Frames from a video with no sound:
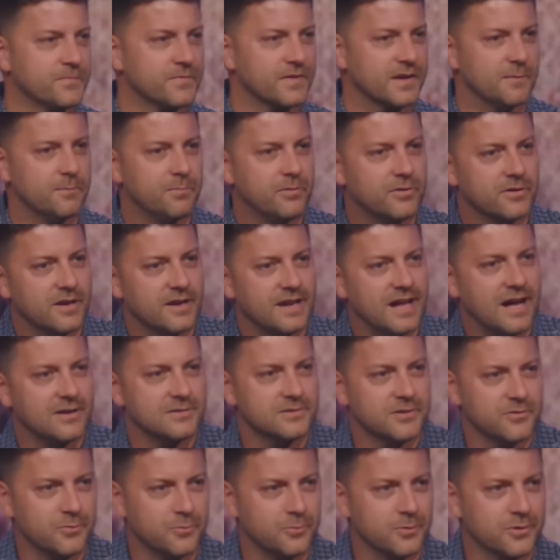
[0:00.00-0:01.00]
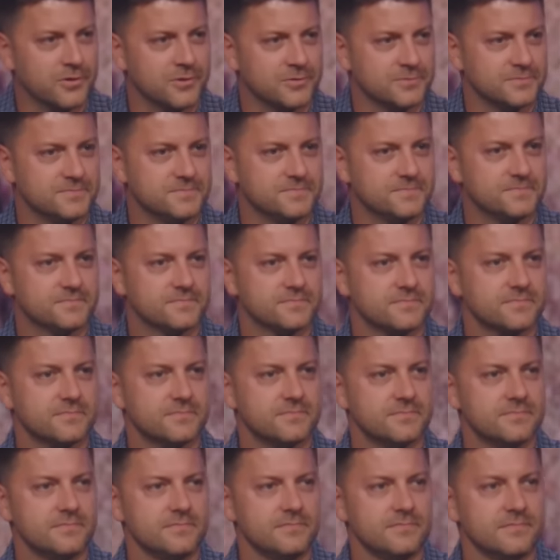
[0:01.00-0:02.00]
and put it out into the world.
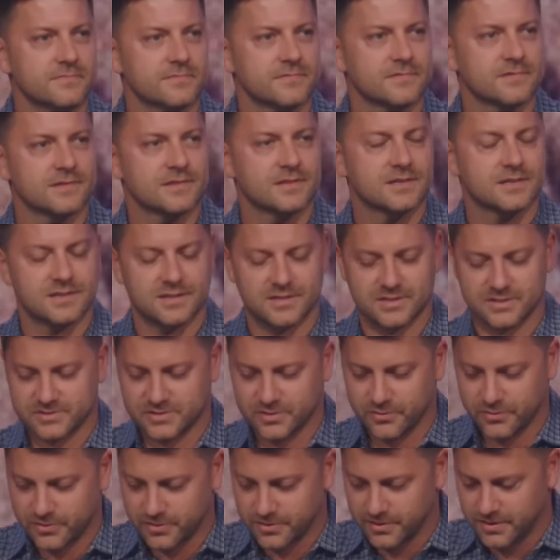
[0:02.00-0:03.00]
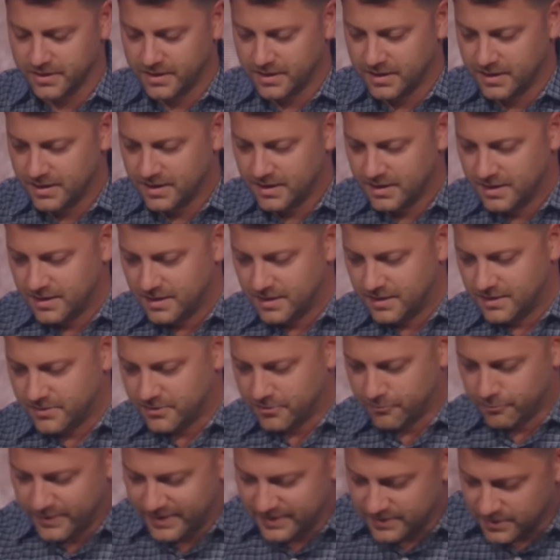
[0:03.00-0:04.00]
So they're,
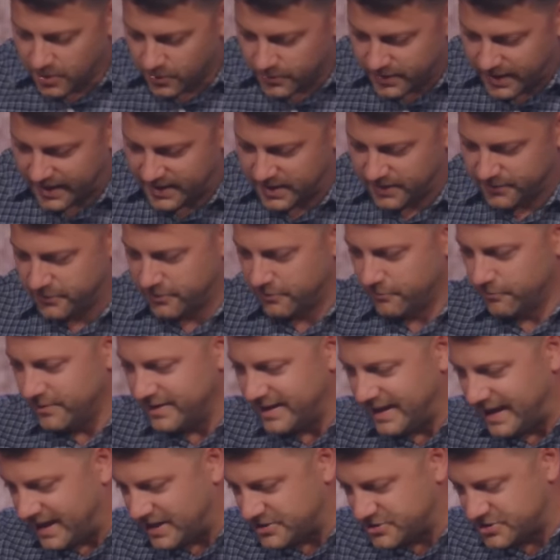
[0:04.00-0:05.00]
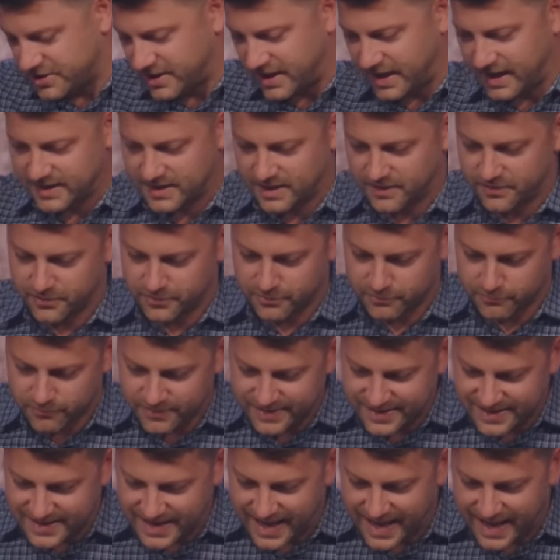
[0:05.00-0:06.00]
they're relocated, they're re educated, they're
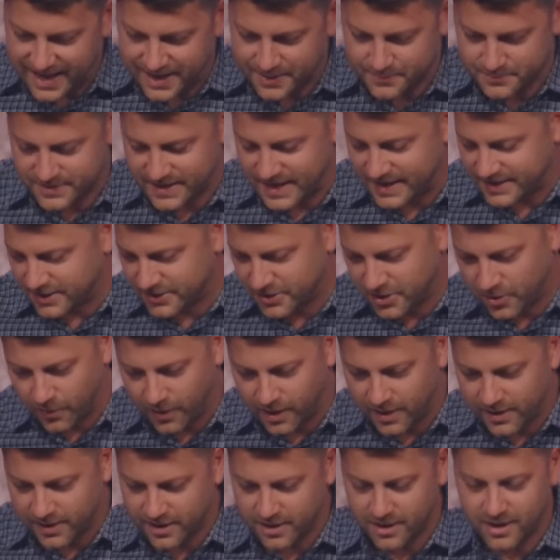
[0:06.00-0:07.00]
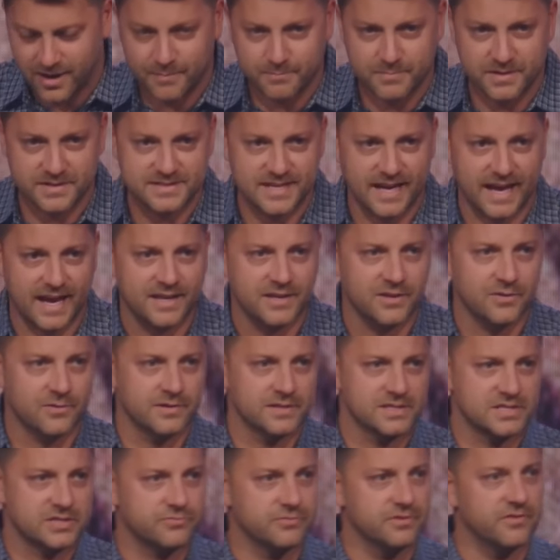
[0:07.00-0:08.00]
renamed. And I could go on and on. But Daniel and
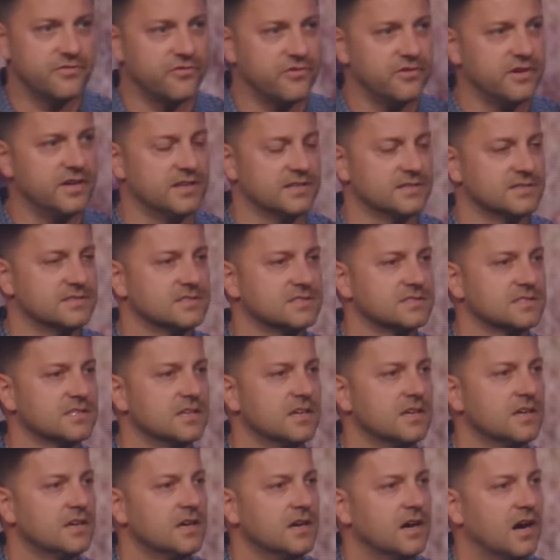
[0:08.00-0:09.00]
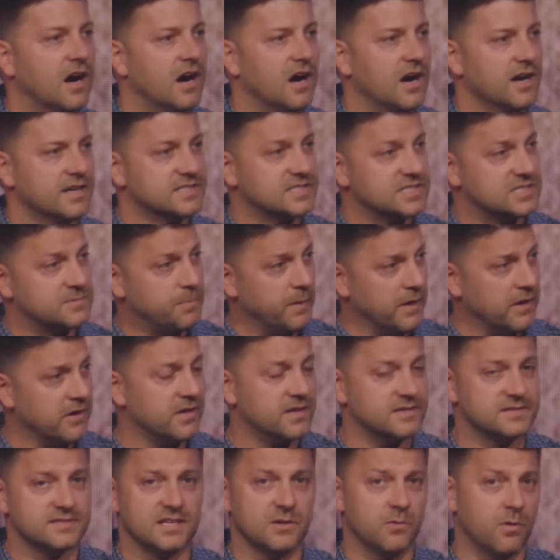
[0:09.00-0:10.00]
his three friends are
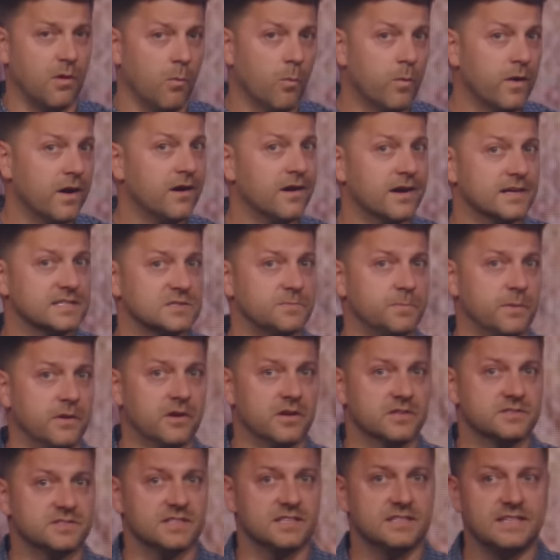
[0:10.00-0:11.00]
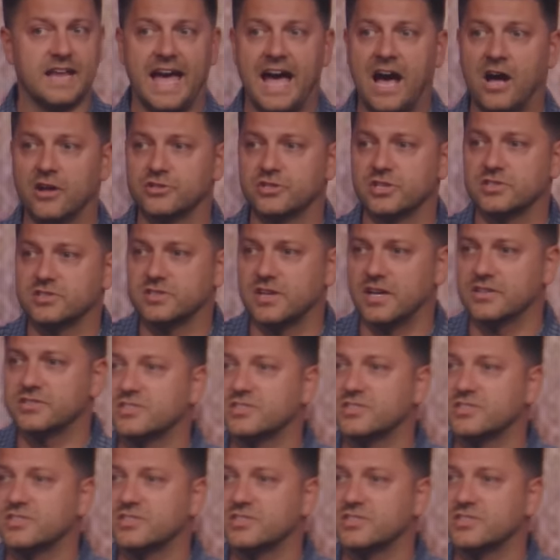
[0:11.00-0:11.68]
experiencing what we're experiencing now just on